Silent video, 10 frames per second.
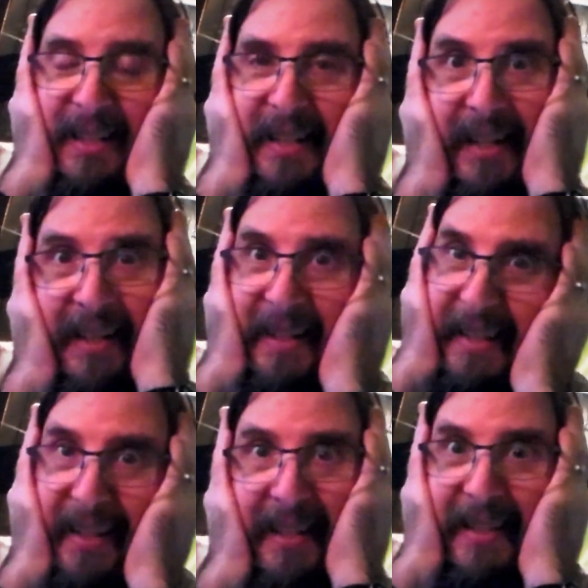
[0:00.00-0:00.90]

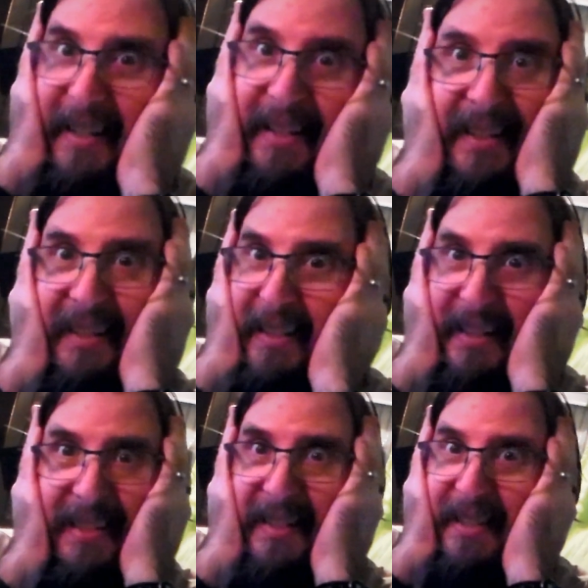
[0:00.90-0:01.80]
I
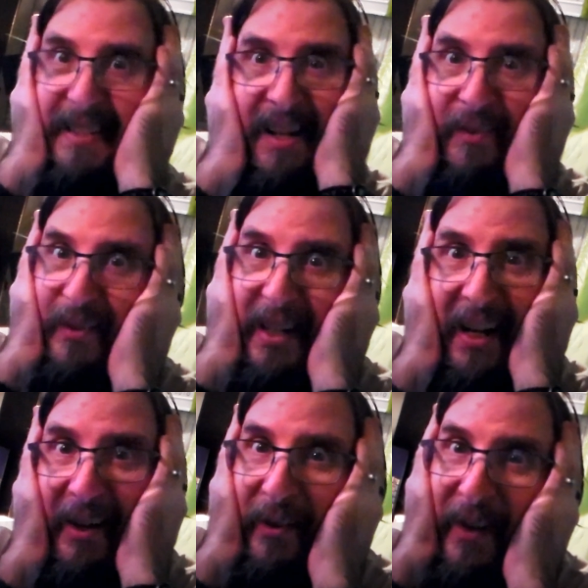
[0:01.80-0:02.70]

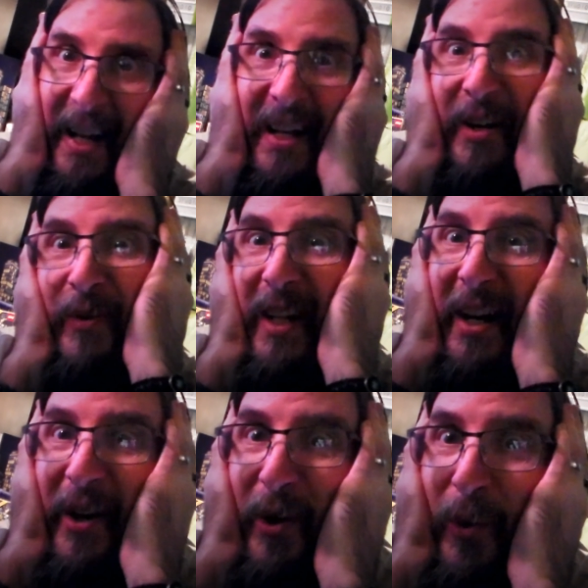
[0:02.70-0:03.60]
don't
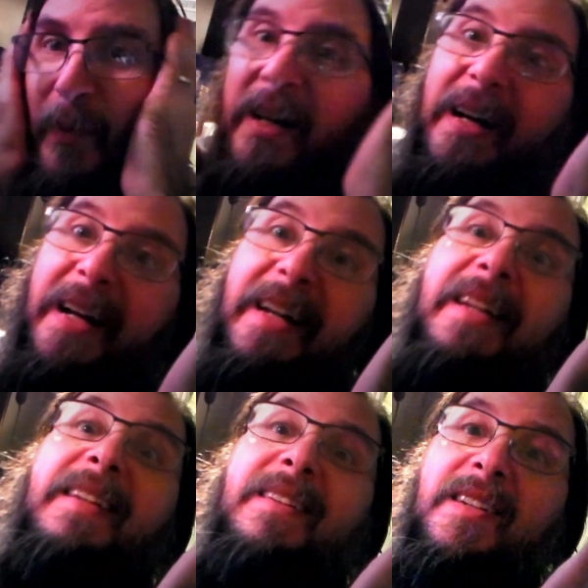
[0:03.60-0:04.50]
know,
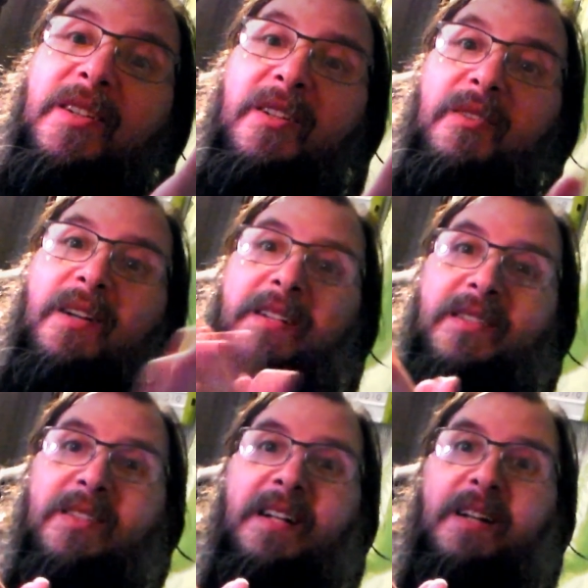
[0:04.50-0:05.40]
but you know, I
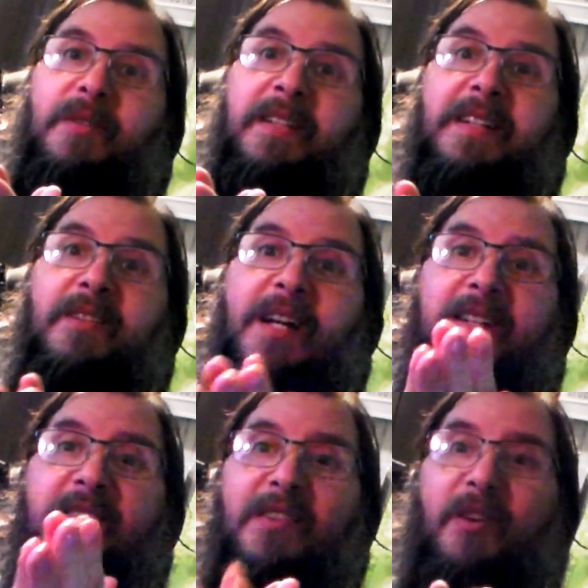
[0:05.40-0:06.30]
just thought I would let you
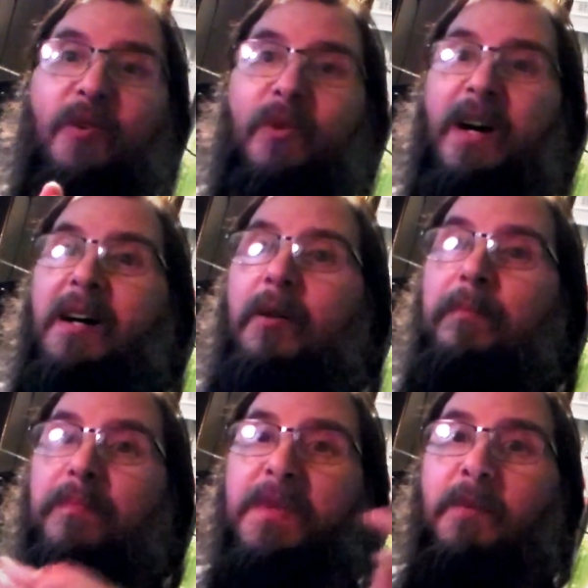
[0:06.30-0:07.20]
guys know.